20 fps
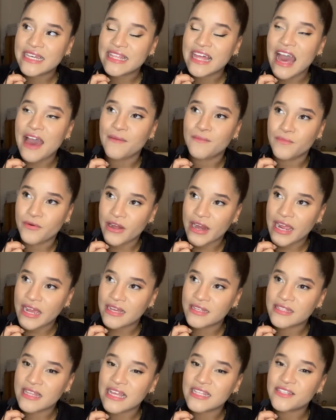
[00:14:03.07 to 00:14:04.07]
that
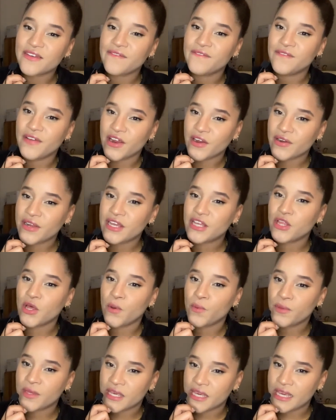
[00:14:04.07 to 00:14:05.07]
brand that's very
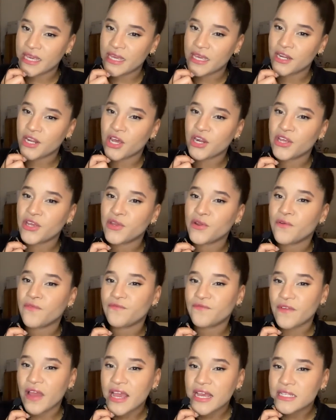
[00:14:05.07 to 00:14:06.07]
low-key, not in your
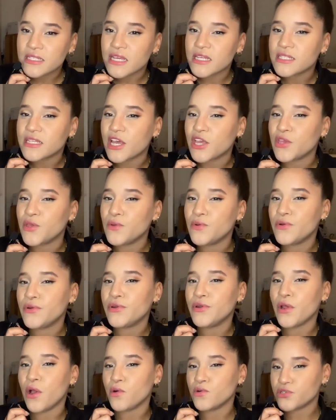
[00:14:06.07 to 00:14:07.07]
face. It's like, you
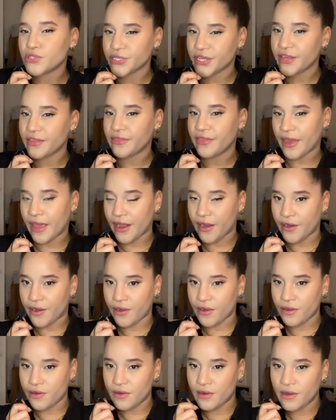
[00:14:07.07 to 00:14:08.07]
know she
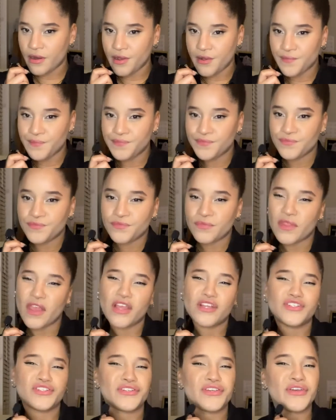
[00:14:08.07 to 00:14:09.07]
there.
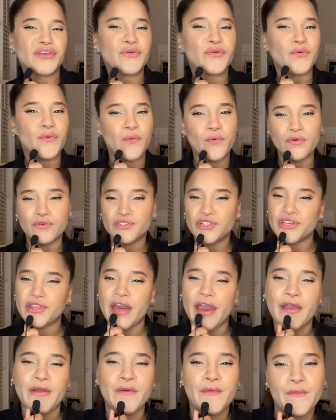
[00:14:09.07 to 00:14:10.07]
And she cool. She
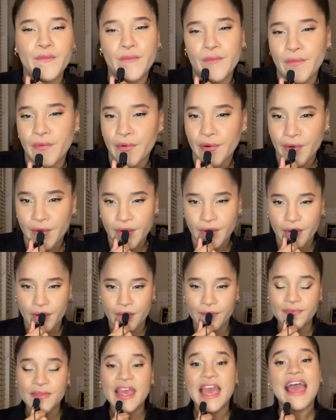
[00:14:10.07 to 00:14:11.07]
that cool girl.
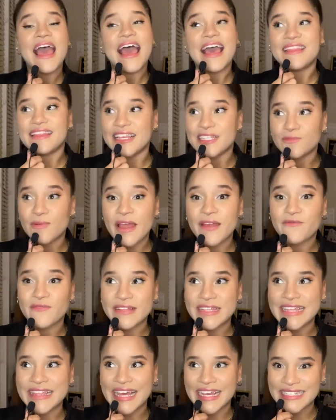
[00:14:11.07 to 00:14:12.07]
And that's why I
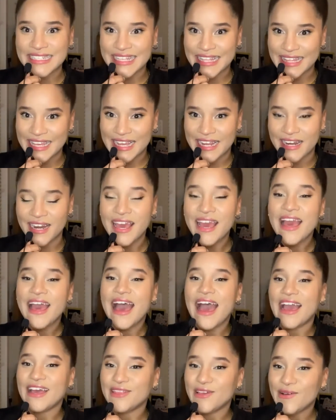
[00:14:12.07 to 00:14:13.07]
really like Celine.
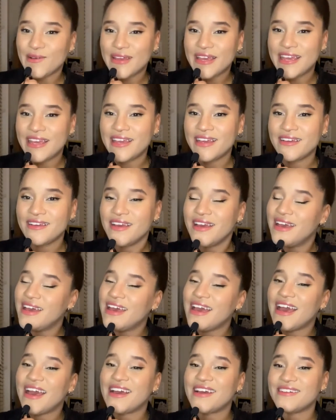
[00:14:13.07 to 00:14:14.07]
I low-key
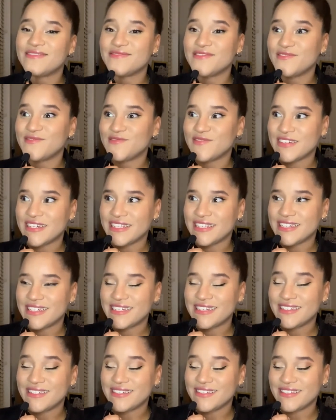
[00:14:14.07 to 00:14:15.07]
have a
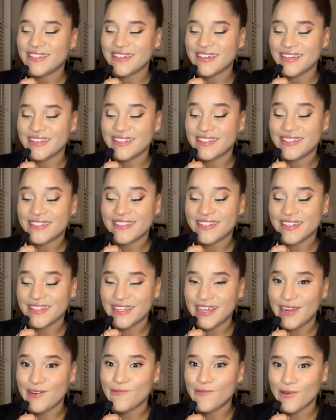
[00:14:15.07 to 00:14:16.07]
feeling that
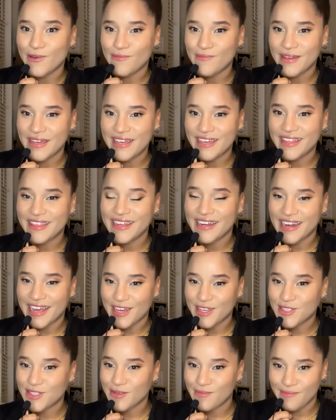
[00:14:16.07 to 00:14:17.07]
Celine will be the
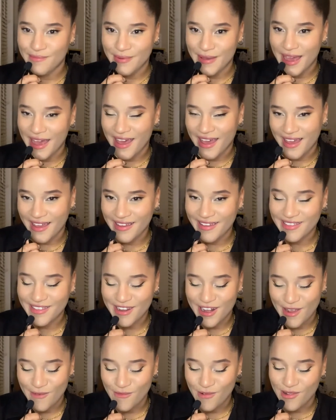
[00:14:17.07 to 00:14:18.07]
next bag that
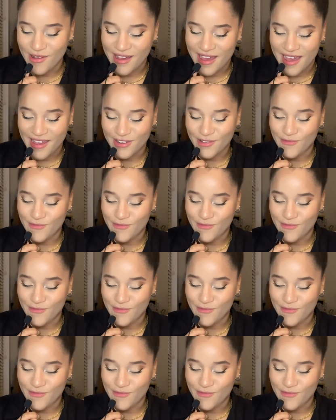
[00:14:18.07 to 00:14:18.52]
I will add to